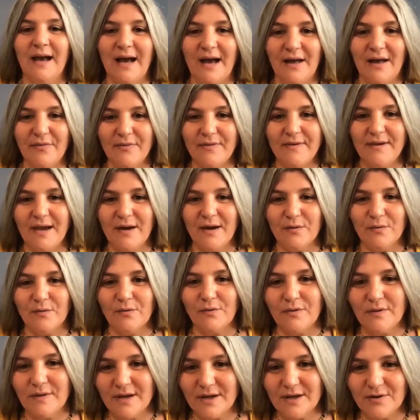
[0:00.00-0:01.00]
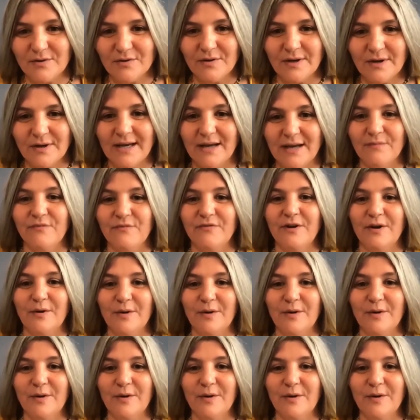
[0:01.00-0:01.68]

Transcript: at the Aero Theater, and I'm very